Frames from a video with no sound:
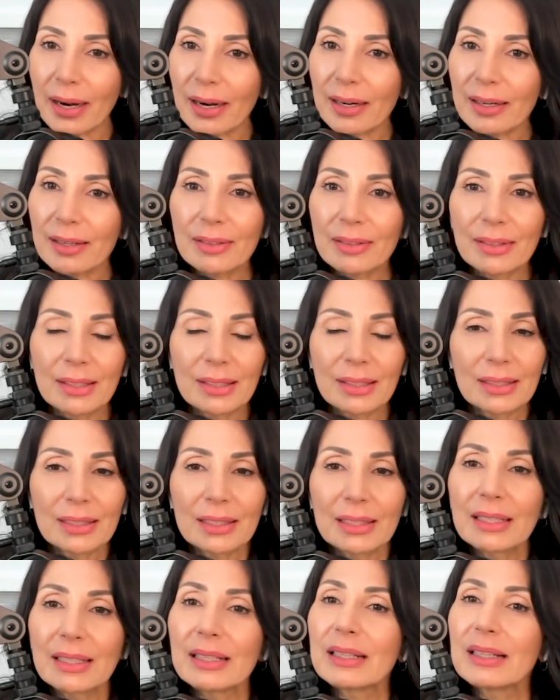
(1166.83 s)
other.
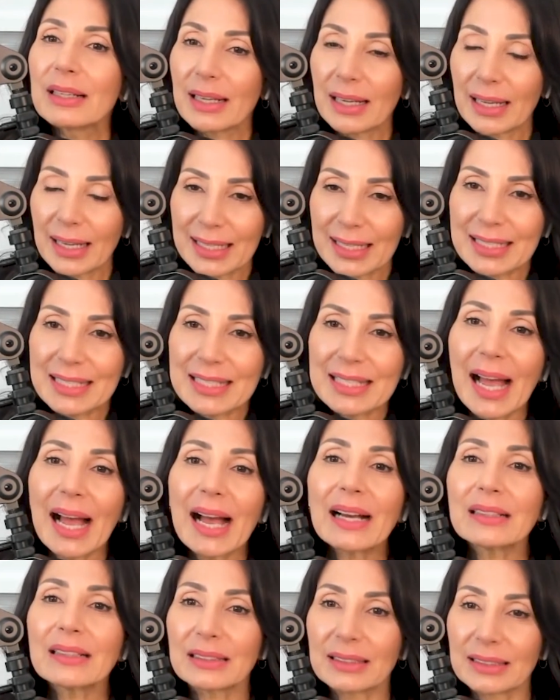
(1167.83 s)
One foot
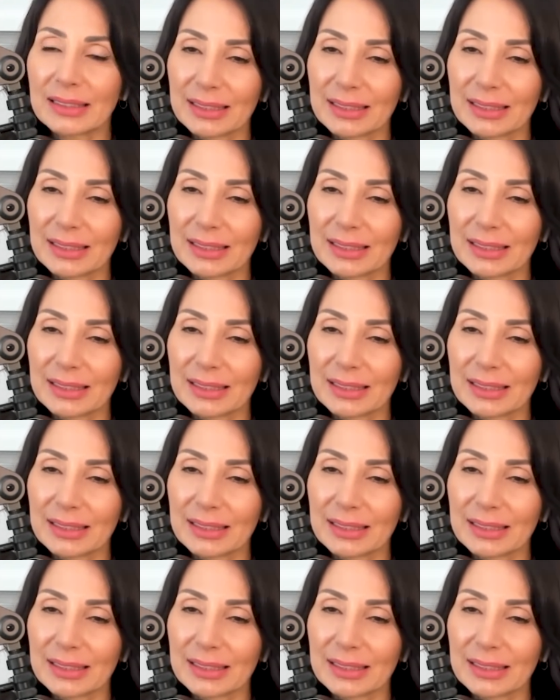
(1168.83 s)
in front of the